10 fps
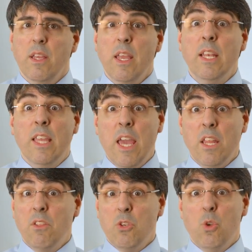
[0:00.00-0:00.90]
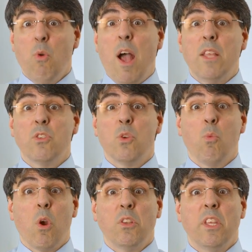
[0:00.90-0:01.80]
in getting the two eyes to
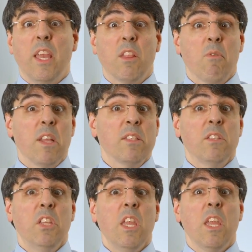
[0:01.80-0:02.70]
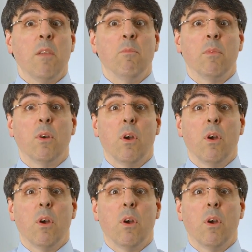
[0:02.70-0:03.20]
work together as a team?